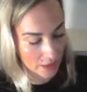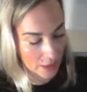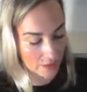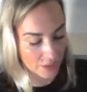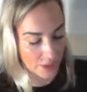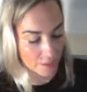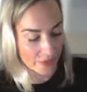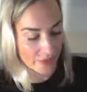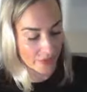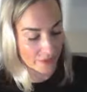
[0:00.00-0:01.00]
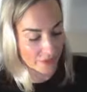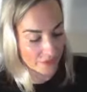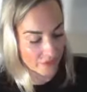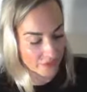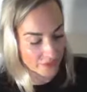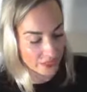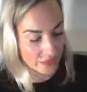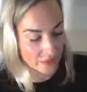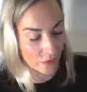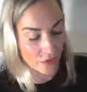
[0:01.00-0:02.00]
I'm jumping down to
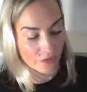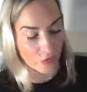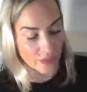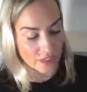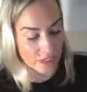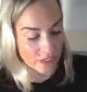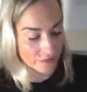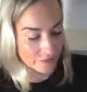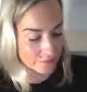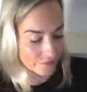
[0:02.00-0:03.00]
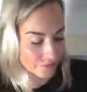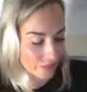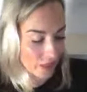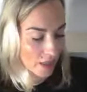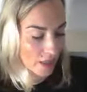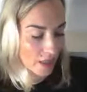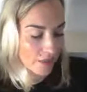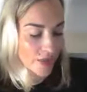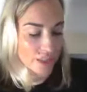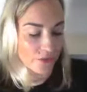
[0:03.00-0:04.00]
15 or 14.
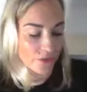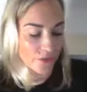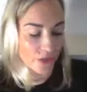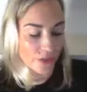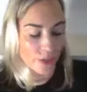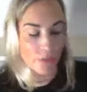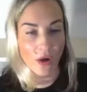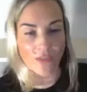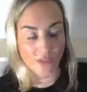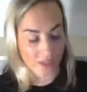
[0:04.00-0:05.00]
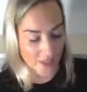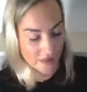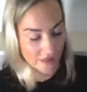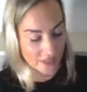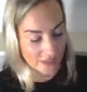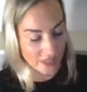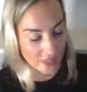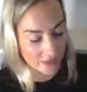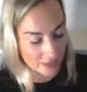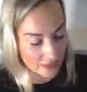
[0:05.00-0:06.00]
This fulfills the prophecy of
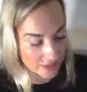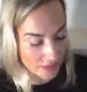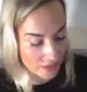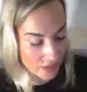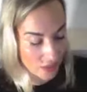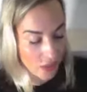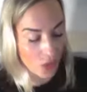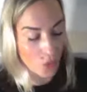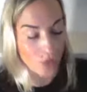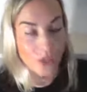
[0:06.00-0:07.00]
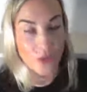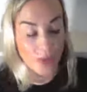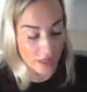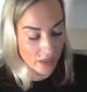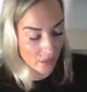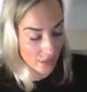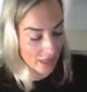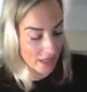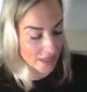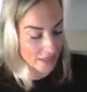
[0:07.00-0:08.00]
Isaiah that says, When you hear
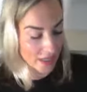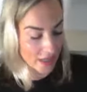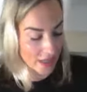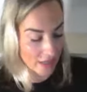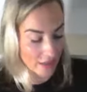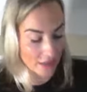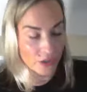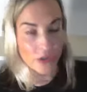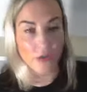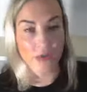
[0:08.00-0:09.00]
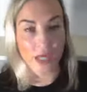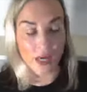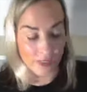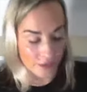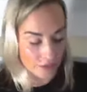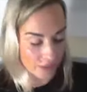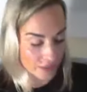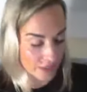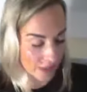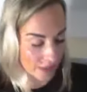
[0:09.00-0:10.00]
what I say, you will not
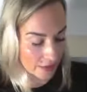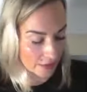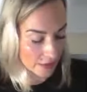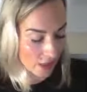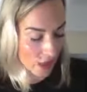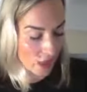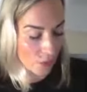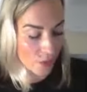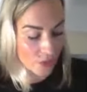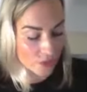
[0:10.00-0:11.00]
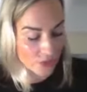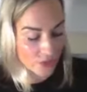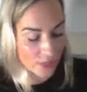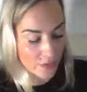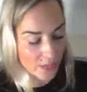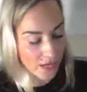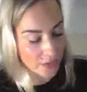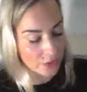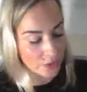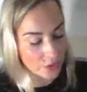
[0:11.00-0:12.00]
understand. When you see what
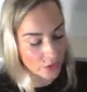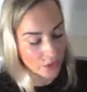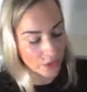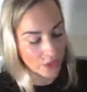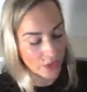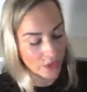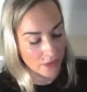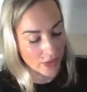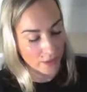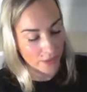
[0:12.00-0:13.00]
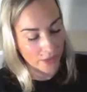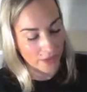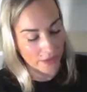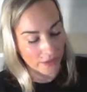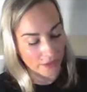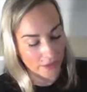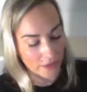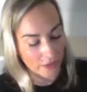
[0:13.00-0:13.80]
I do, you will not comprehend.